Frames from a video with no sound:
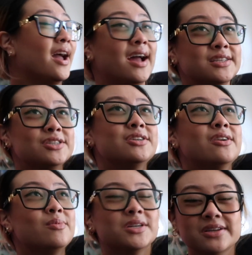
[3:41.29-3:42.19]
I just
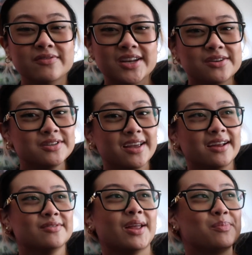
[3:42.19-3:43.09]
started watching videos
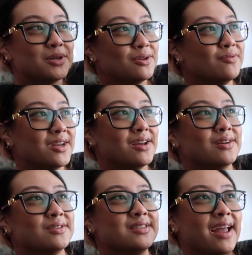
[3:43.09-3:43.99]
again, like booktube
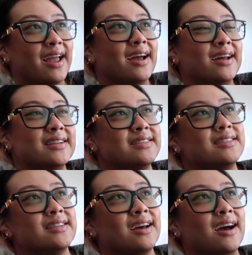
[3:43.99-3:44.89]
videos, and
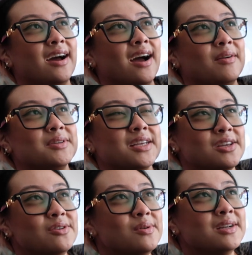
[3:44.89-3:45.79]
I was like,
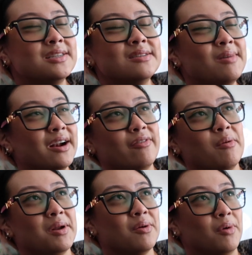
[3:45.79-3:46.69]
you know what, it doesn't matter if
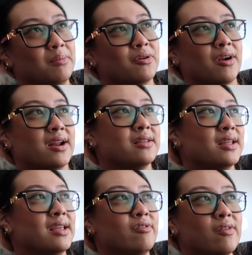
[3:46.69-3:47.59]
I'm reading one book or
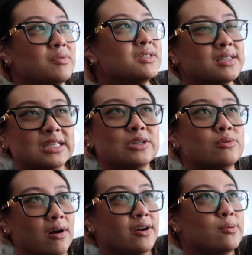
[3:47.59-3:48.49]
anything, even if I'm just listening
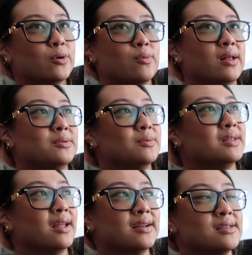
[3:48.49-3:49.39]
to an audiobook while I'm
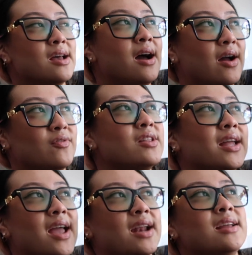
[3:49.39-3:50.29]
doing things, I feel
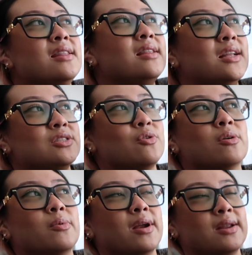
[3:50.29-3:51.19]
like anything that's
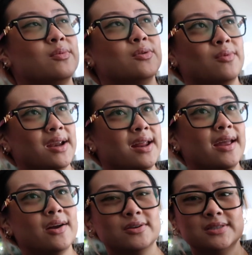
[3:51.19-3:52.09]
incorporated with
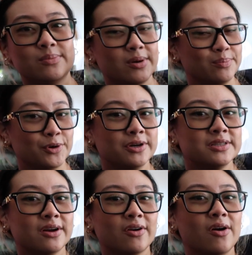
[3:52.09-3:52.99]
reading or somewhat
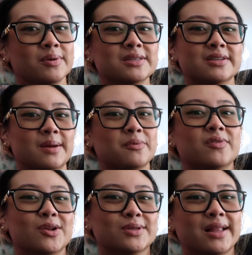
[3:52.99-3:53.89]
books are always the type of
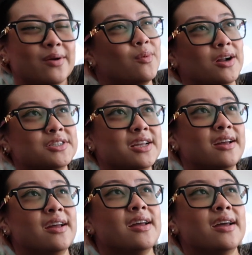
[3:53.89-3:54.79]
videos I like
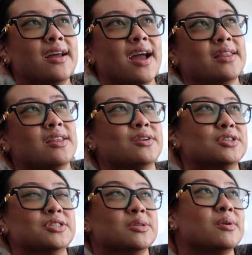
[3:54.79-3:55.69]
watching, and then they're
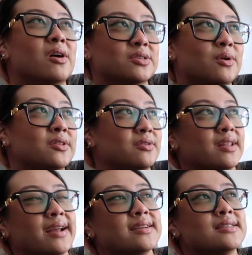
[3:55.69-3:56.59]
just doing also other
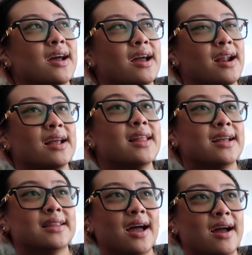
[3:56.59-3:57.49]
things, and I
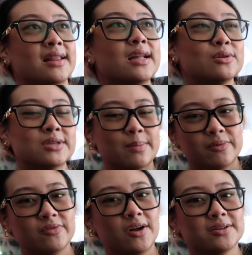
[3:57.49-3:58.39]
like that. I like those type
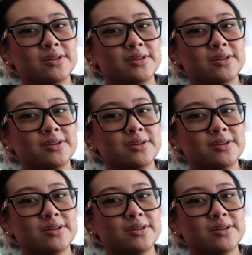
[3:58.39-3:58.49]
of vlogs.